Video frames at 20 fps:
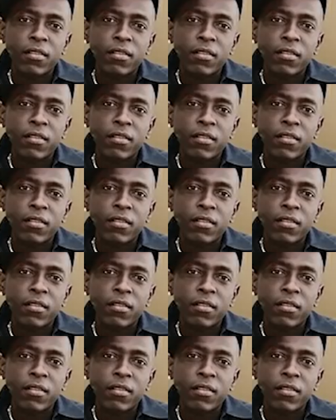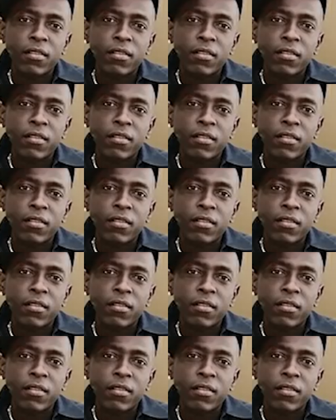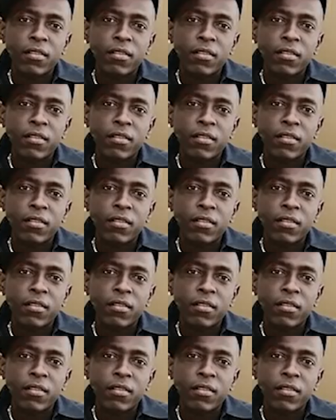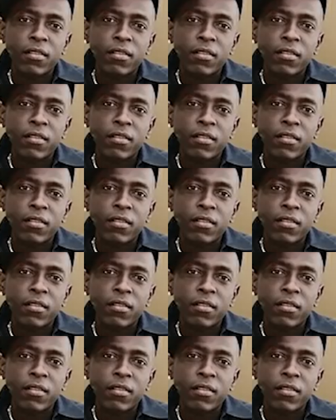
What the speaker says: The face doesn't move, so there is nothing to read.